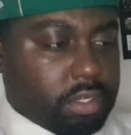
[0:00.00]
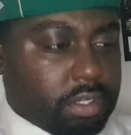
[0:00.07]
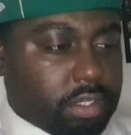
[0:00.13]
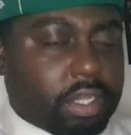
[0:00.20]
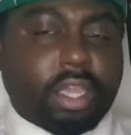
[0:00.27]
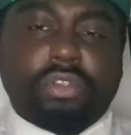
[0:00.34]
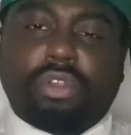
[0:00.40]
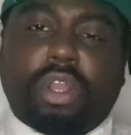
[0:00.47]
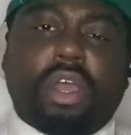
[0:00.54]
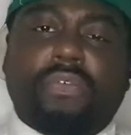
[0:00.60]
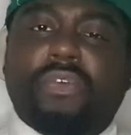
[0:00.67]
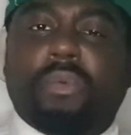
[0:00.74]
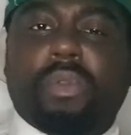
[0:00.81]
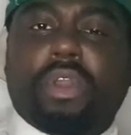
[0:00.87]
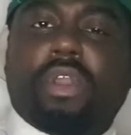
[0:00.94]
Yeah, so another
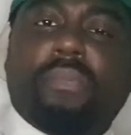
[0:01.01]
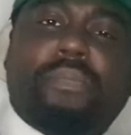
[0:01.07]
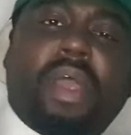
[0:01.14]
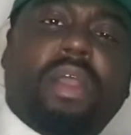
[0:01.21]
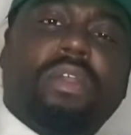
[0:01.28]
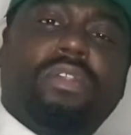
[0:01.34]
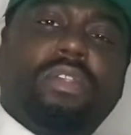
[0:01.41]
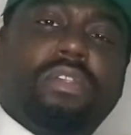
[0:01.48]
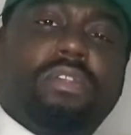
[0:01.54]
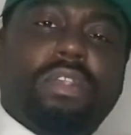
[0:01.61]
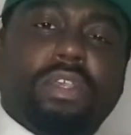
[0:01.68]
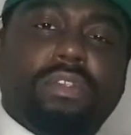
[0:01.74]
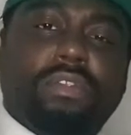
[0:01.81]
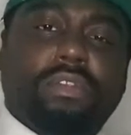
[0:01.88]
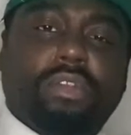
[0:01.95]
thing with the comparisons
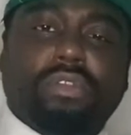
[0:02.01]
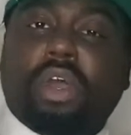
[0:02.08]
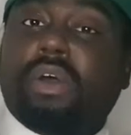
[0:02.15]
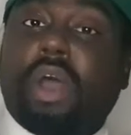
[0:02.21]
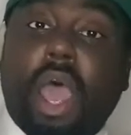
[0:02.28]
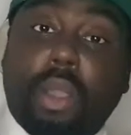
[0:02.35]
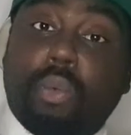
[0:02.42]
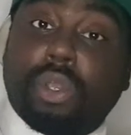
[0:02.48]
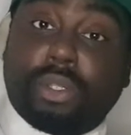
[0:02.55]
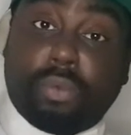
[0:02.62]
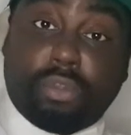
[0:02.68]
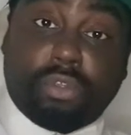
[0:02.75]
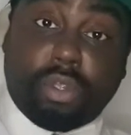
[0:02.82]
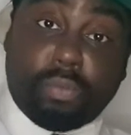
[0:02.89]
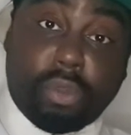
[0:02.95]
is, because I watched
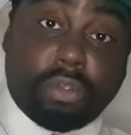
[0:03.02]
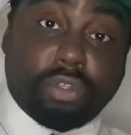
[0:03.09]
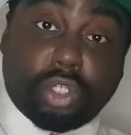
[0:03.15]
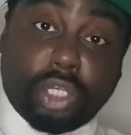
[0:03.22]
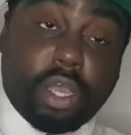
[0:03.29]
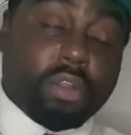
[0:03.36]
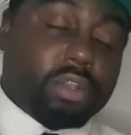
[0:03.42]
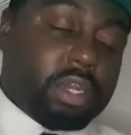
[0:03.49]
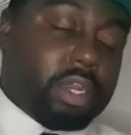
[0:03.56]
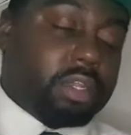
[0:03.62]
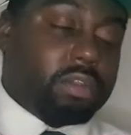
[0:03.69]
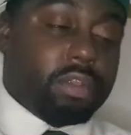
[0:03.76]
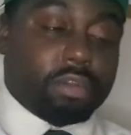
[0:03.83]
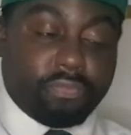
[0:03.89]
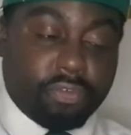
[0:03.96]
it when I was a child, didn't
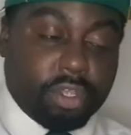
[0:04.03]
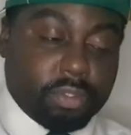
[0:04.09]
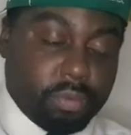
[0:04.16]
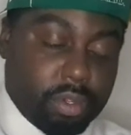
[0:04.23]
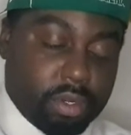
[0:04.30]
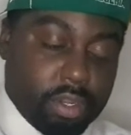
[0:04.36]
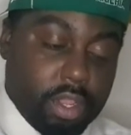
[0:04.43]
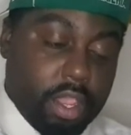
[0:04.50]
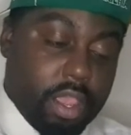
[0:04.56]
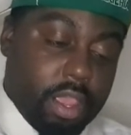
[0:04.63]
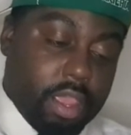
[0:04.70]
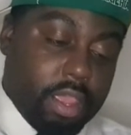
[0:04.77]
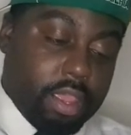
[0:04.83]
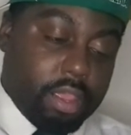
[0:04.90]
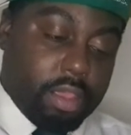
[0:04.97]
it? The first one.
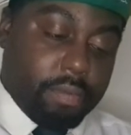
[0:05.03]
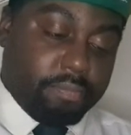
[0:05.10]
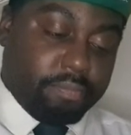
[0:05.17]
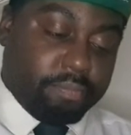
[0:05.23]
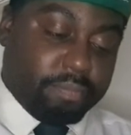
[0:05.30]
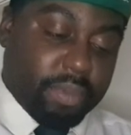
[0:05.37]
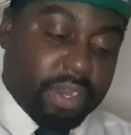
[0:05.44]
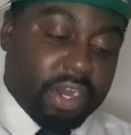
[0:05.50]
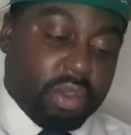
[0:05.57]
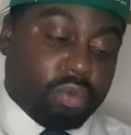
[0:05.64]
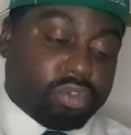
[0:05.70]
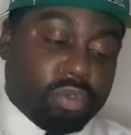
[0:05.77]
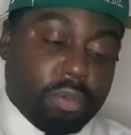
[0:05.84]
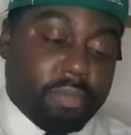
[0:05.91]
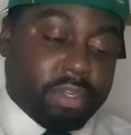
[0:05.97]
And then
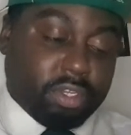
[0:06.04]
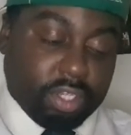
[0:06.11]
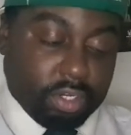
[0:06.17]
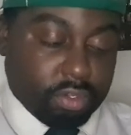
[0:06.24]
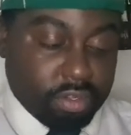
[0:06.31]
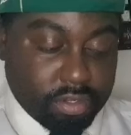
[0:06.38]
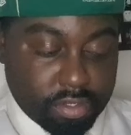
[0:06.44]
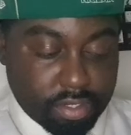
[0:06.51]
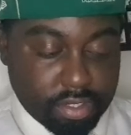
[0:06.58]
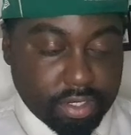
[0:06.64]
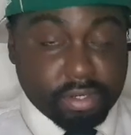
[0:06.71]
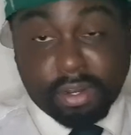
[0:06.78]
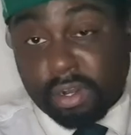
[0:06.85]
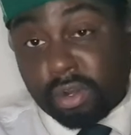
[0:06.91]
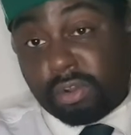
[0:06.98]
also in my teenage
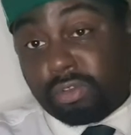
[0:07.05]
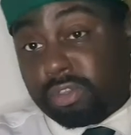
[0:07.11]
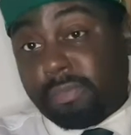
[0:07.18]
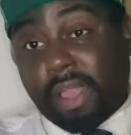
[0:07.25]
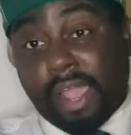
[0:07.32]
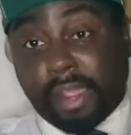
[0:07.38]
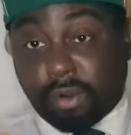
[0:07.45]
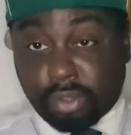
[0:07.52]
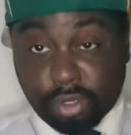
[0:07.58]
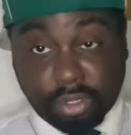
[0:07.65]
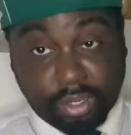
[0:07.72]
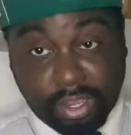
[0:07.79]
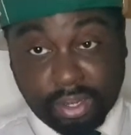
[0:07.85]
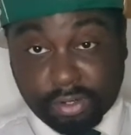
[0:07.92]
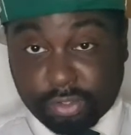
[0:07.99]
and also in my adulthood
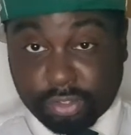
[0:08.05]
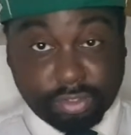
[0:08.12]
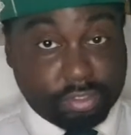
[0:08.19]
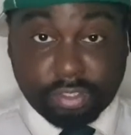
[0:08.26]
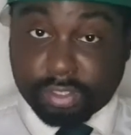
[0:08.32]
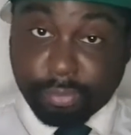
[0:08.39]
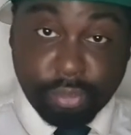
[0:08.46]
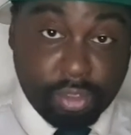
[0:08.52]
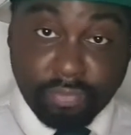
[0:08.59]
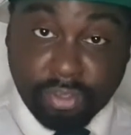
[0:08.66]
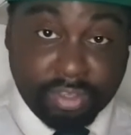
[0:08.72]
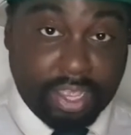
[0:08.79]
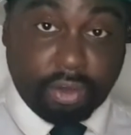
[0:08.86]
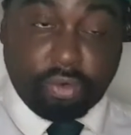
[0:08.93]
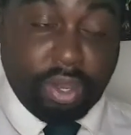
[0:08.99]
again, because the movie's
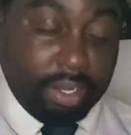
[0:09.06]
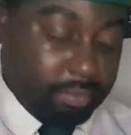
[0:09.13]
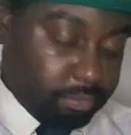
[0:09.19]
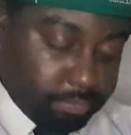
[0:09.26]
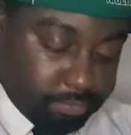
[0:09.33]
that great.